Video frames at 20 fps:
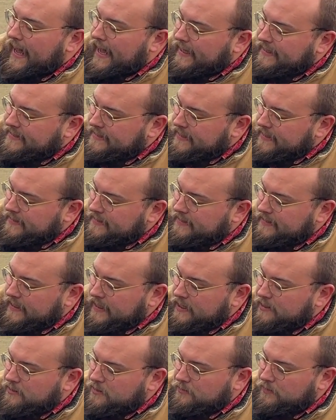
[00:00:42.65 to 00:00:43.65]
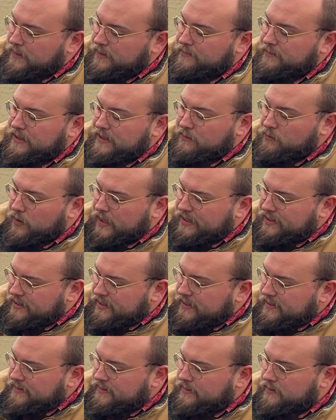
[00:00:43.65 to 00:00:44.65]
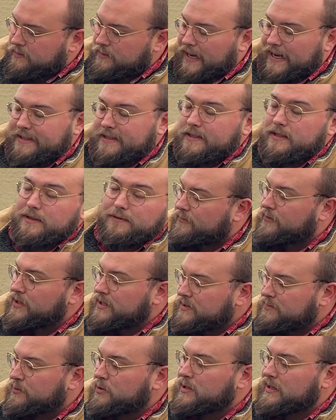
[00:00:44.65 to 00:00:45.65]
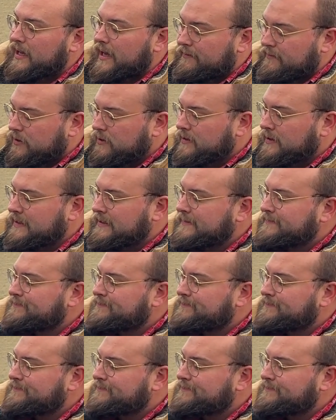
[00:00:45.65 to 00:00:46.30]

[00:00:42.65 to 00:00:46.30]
access into where the winch is to access the free spool lever.